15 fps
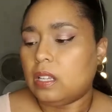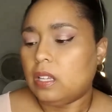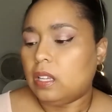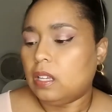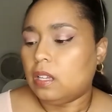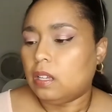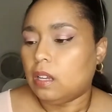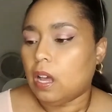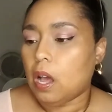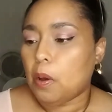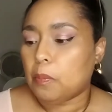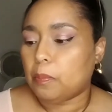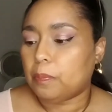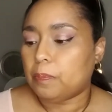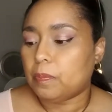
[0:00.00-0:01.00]

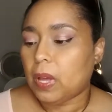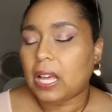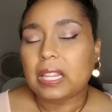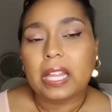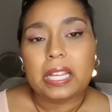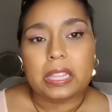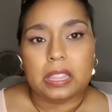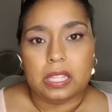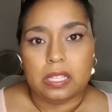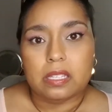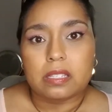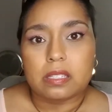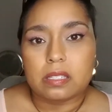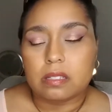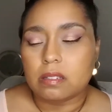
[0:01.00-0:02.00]
I like this.
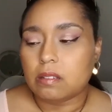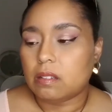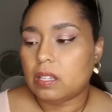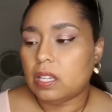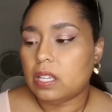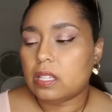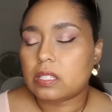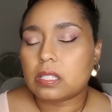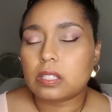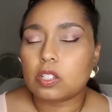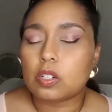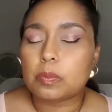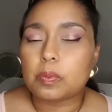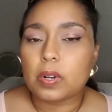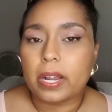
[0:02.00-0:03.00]
It's a little
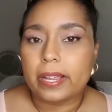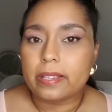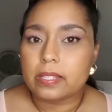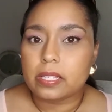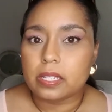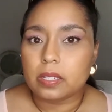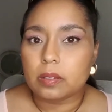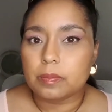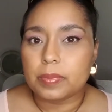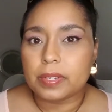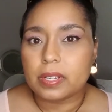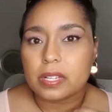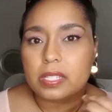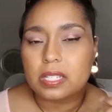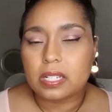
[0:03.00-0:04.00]
pricey because it
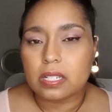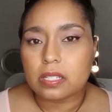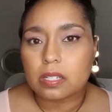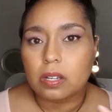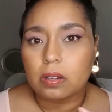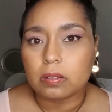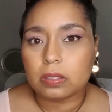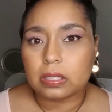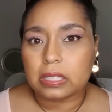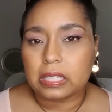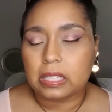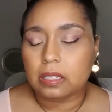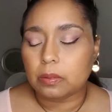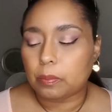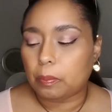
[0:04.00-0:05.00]
is Caudalie,
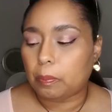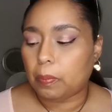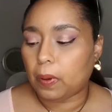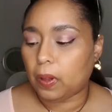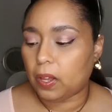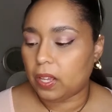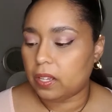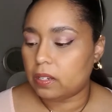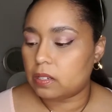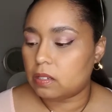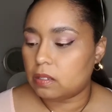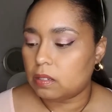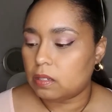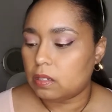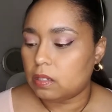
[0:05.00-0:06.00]
but
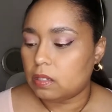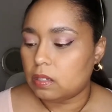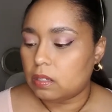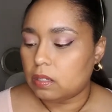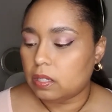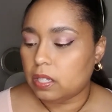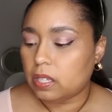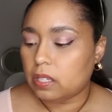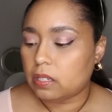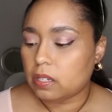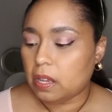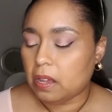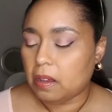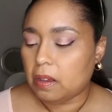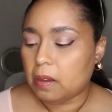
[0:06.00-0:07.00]
it
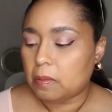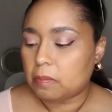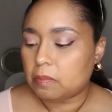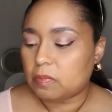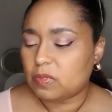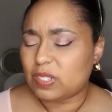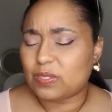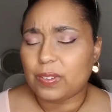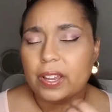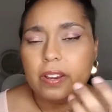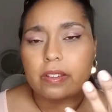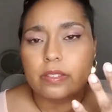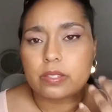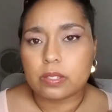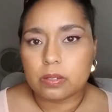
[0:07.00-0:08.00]
was very
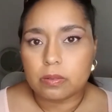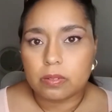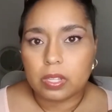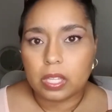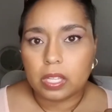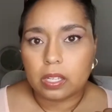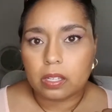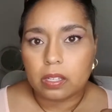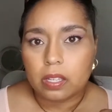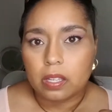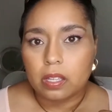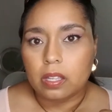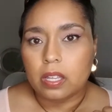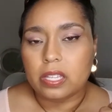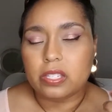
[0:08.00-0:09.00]
soothing.
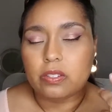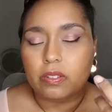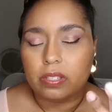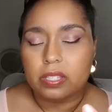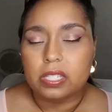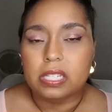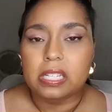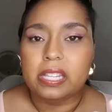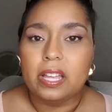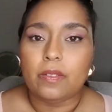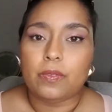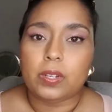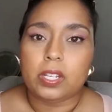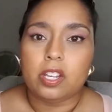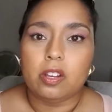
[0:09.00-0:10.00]
As you could see in that
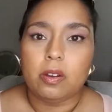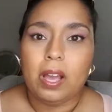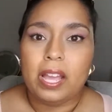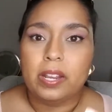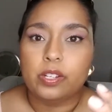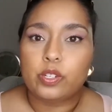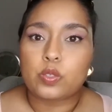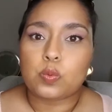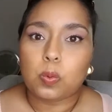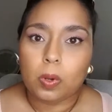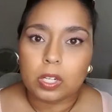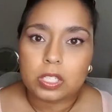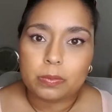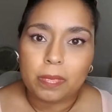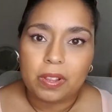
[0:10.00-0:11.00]
video, I had just washed
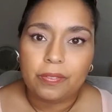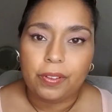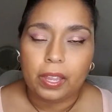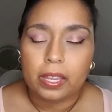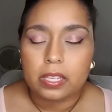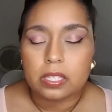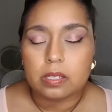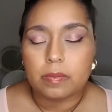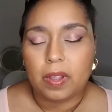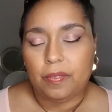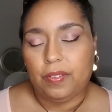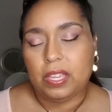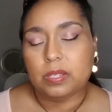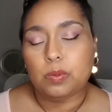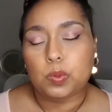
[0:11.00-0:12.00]
my face. My face
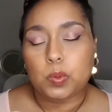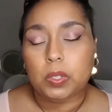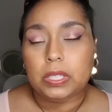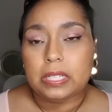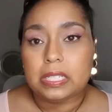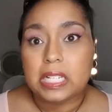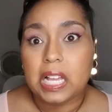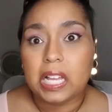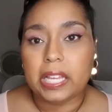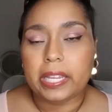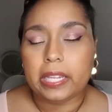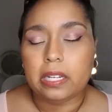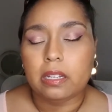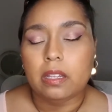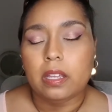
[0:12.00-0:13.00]
was really tight,
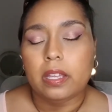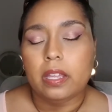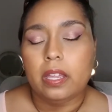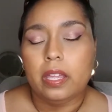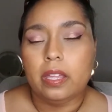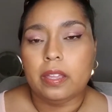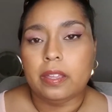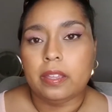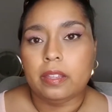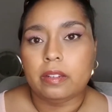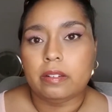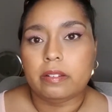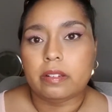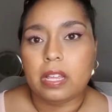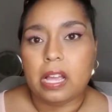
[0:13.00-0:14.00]
and
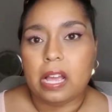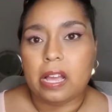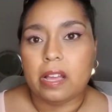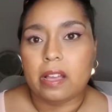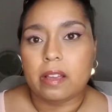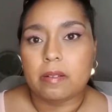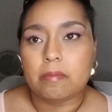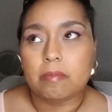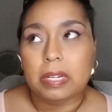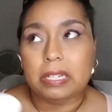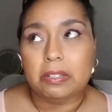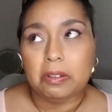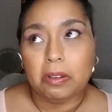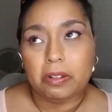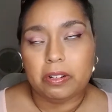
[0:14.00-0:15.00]
my
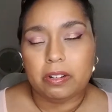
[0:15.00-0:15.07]
daughter